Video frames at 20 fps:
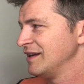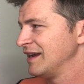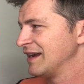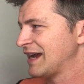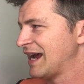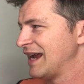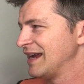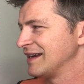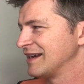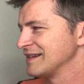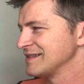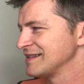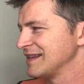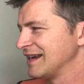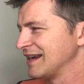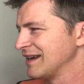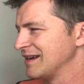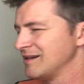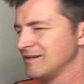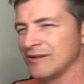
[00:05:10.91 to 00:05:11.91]
It kind of gives
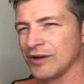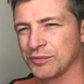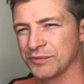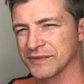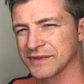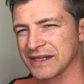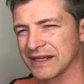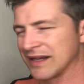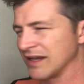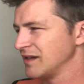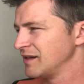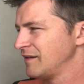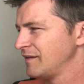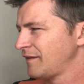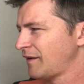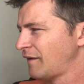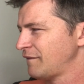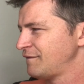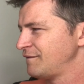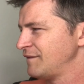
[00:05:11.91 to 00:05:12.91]
like almost like
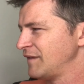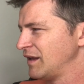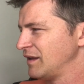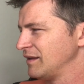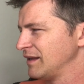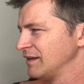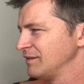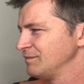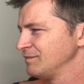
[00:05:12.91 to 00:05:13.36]
a